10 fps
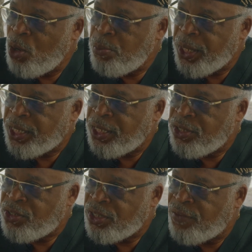or making
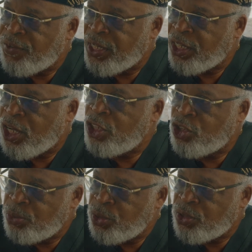a significant
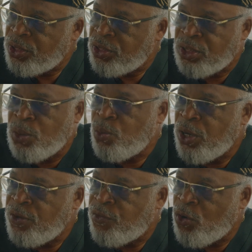contribution some way,